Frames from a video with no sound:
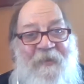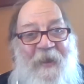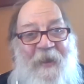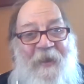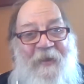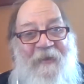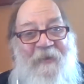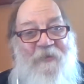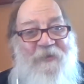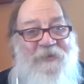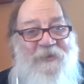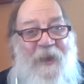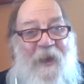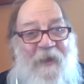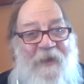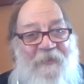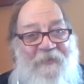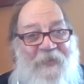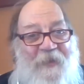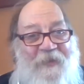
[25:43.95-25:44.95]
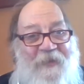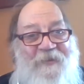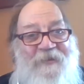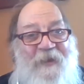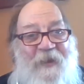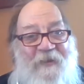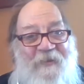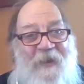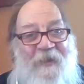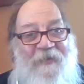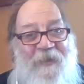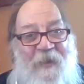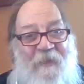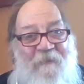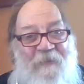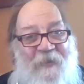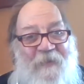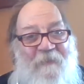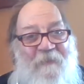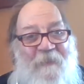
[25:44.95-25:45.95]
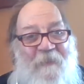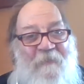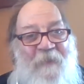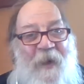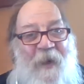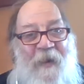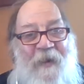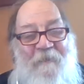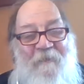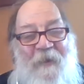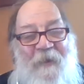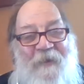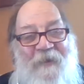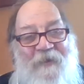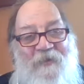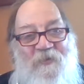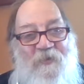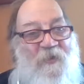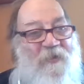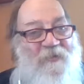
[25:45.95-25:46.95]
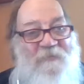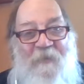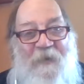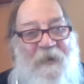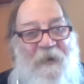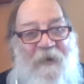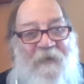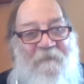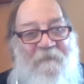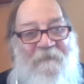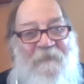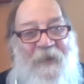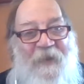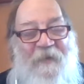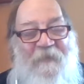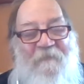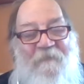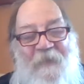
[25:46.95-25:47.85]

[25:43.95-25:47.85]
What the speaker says: they had to sign a thing saying that they would abide by these rules, but none of them did.